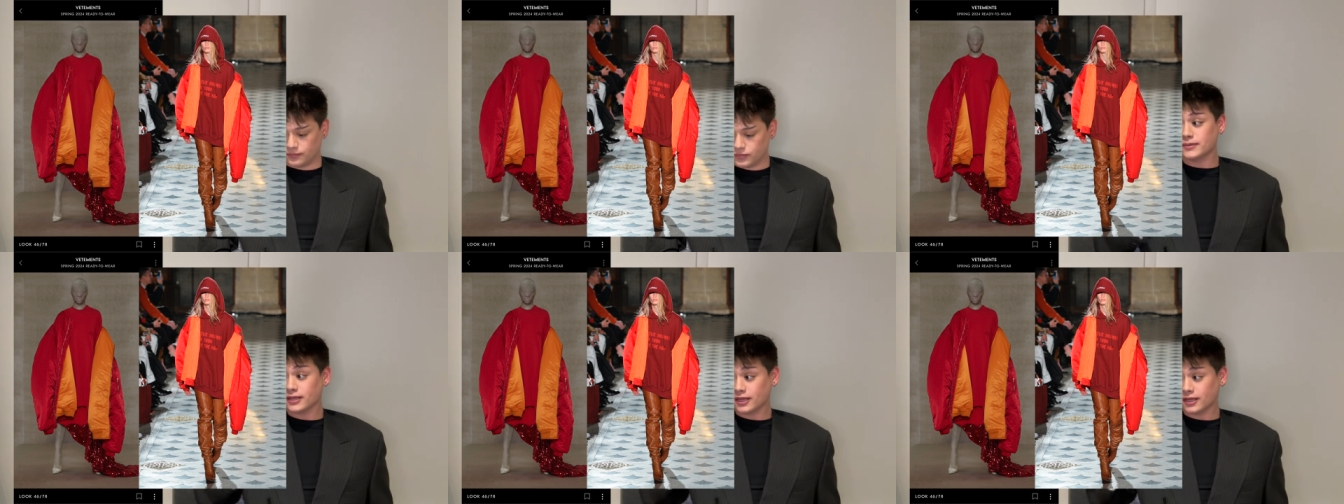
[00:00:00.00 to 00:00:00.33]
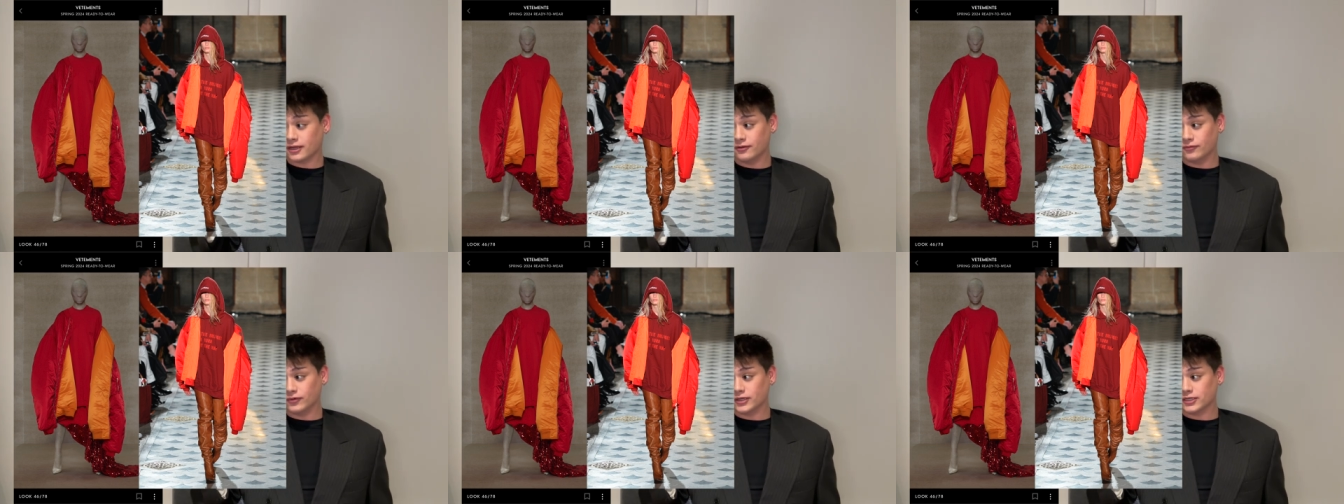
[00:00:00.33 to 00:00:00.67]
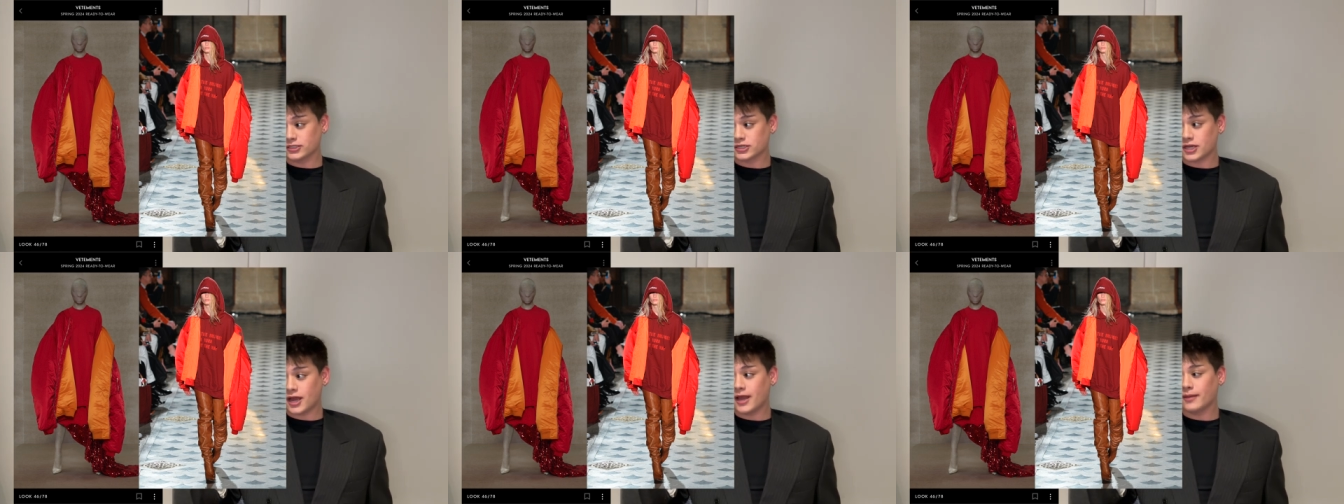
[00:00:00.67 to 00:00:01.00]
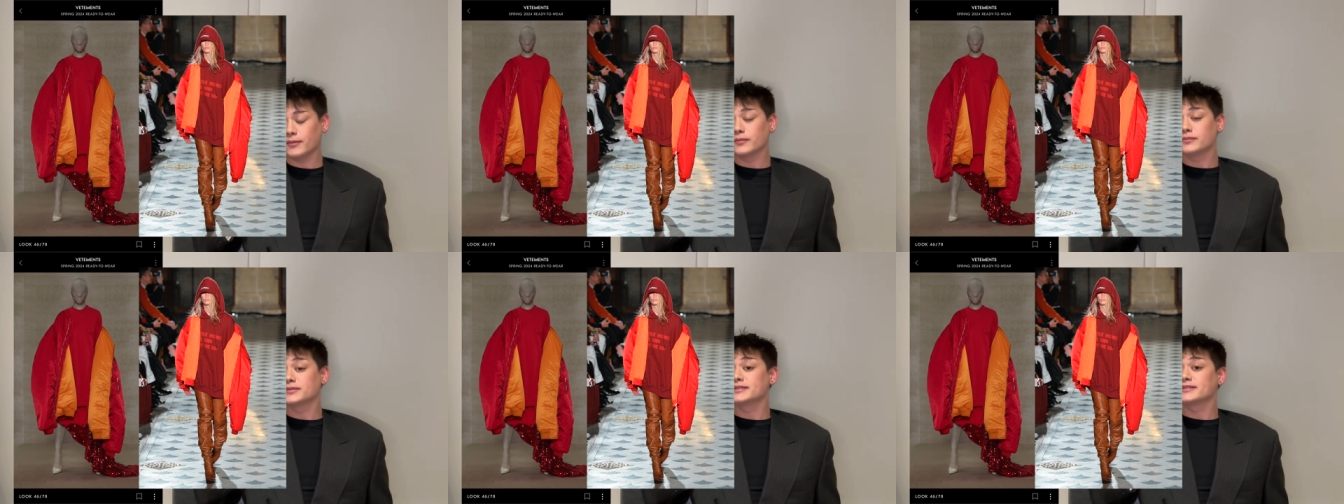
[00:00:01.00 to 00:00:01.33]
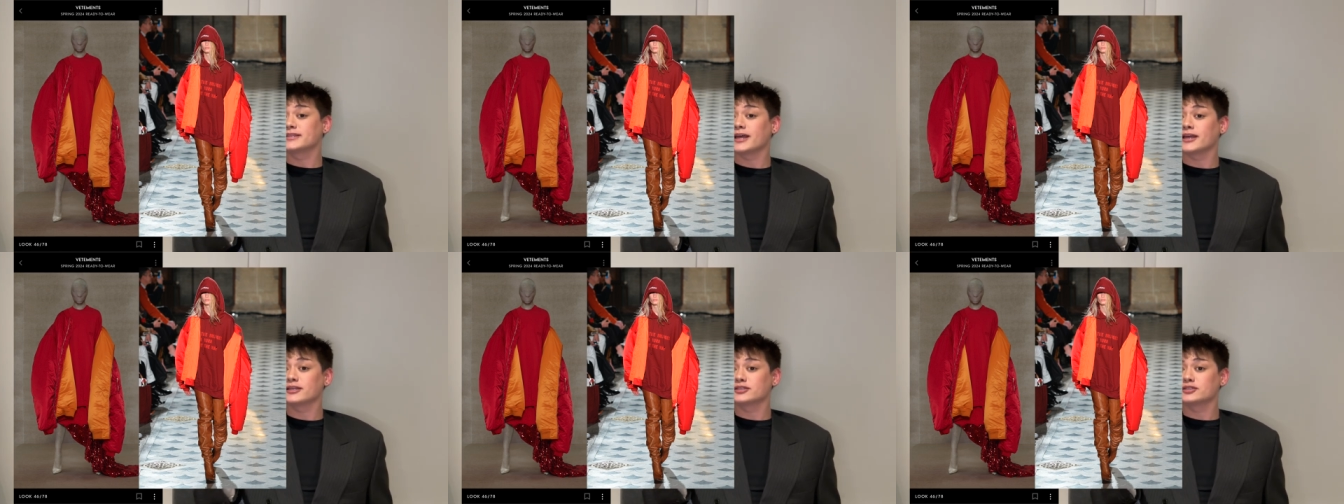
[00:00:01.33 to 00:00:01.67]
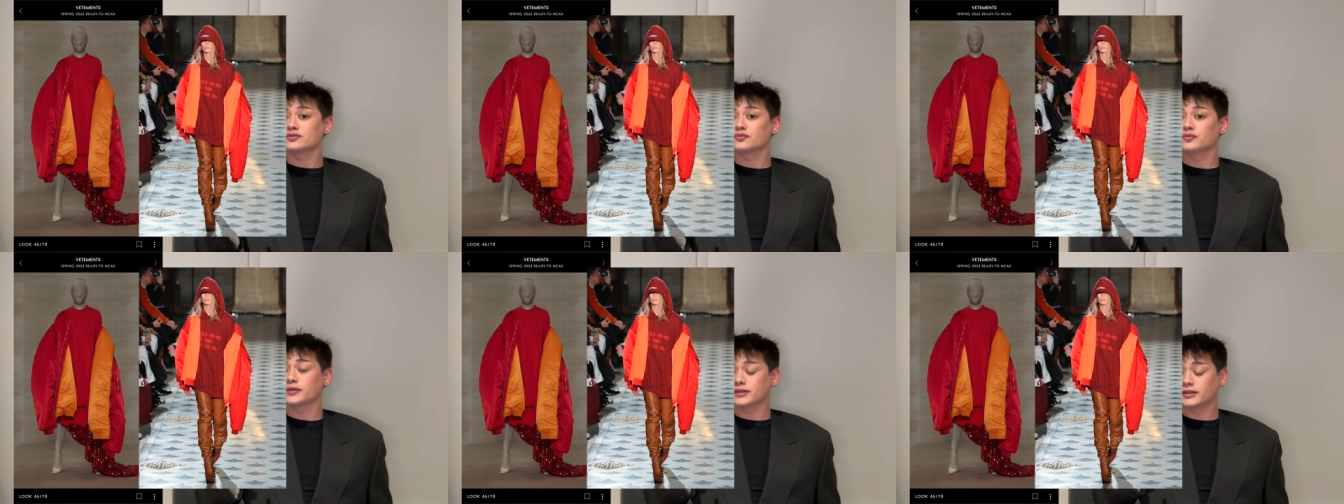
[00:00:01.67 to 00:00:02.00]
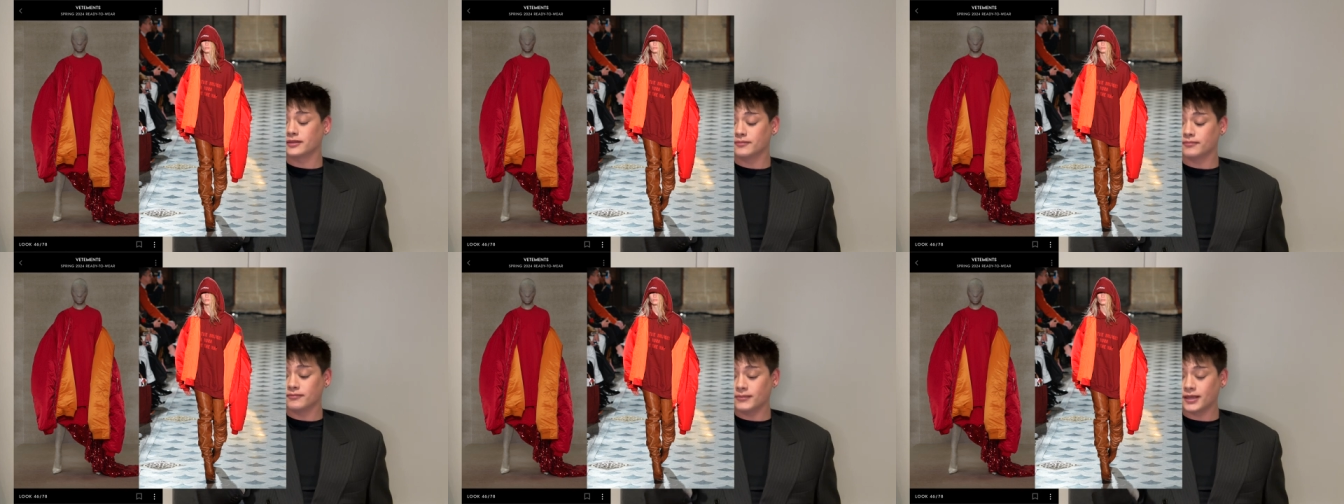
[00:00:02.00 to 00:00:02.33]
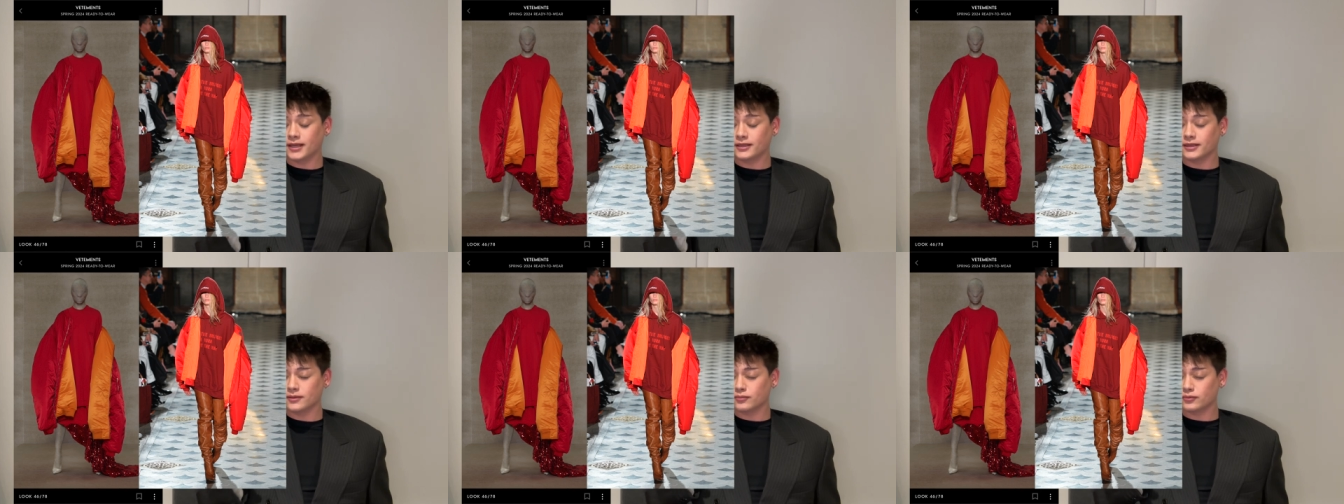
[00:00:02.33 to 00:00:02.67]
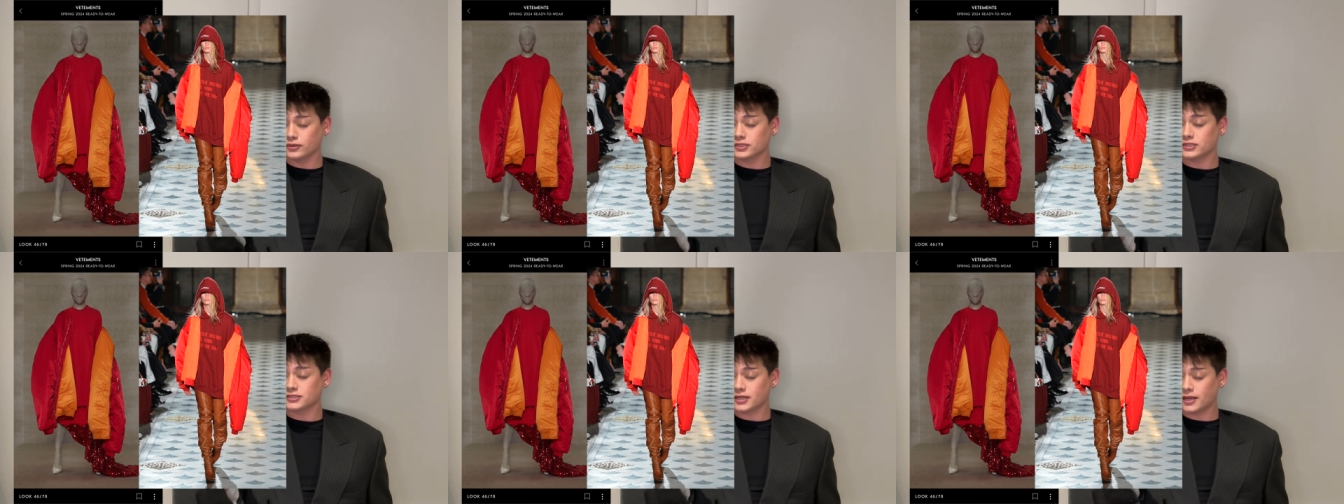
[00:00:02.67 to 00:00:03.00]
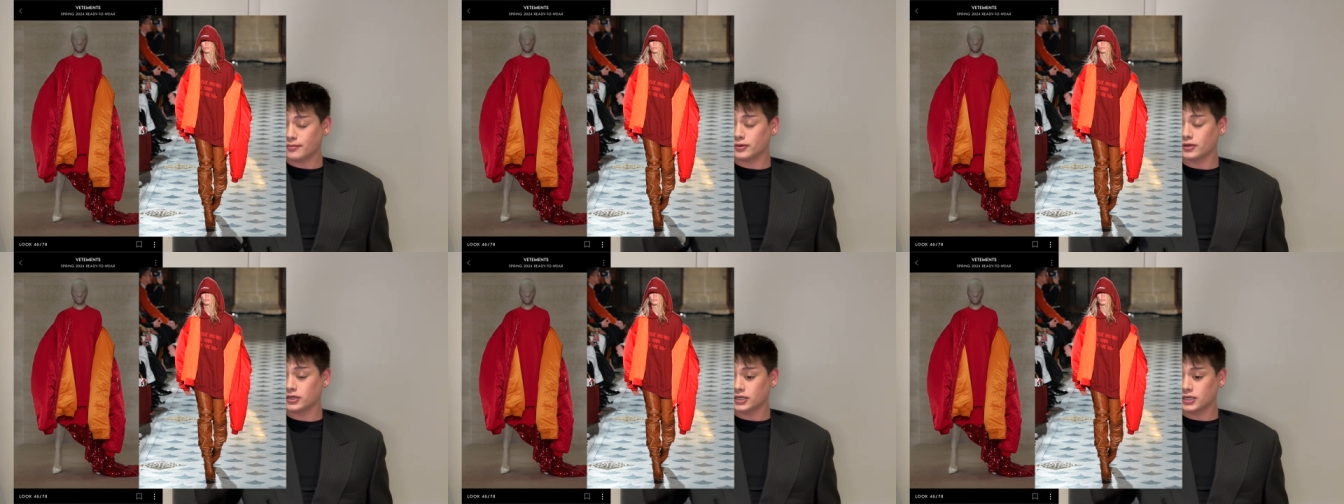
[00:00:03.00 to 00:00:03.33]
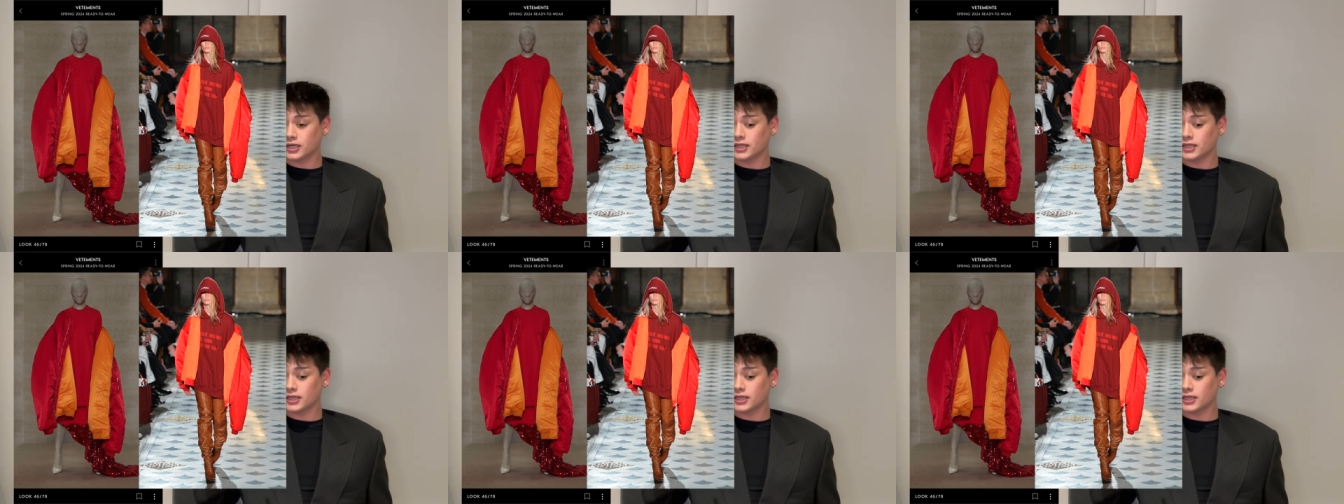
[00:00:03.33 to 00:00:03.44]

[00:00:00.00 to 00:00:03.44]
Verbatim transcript: Speaking of which, I'm obsessed with the May the Bridges I Burn,